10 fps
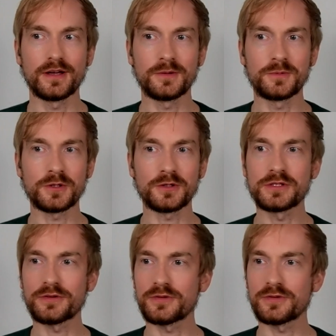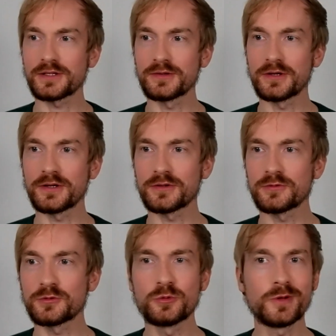I would also have like
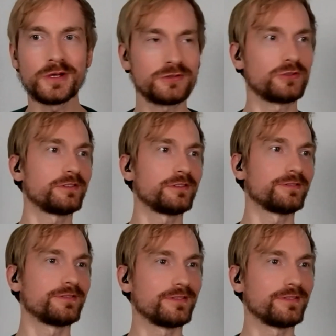2 questions.